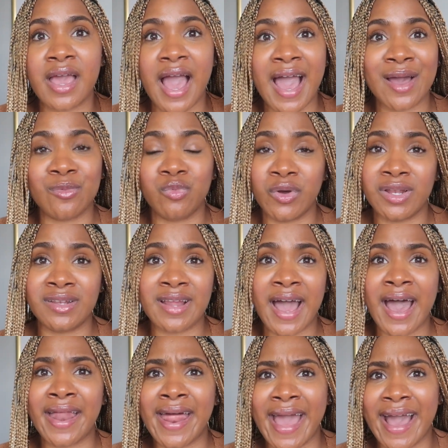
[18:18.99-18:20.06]
I would
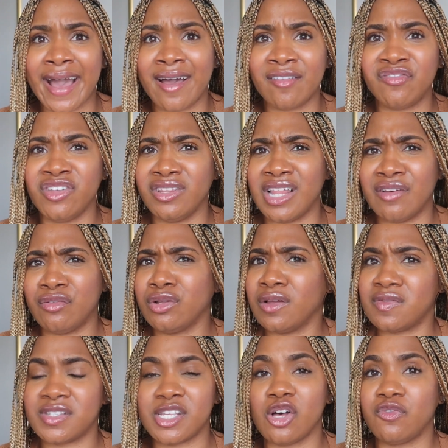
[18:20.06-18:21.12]
not have the level
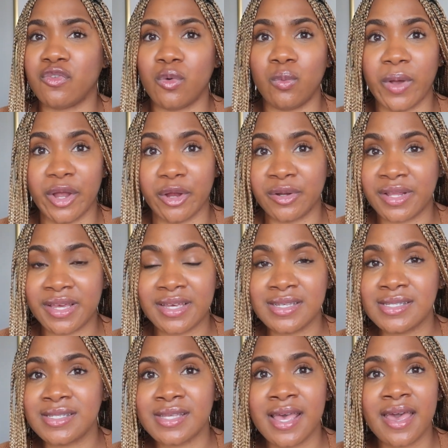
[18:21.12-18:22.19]
of
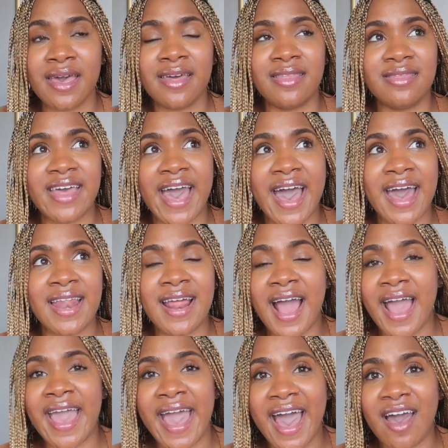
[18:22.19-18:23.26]
self-awareness that
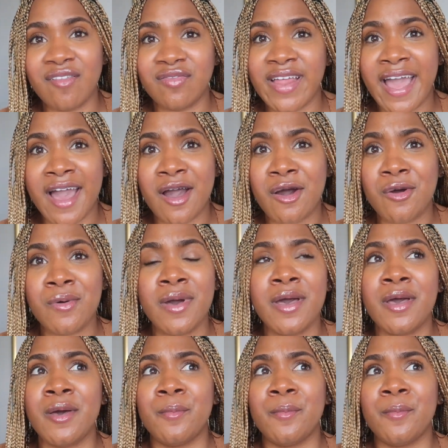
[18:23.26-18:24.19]
I have now.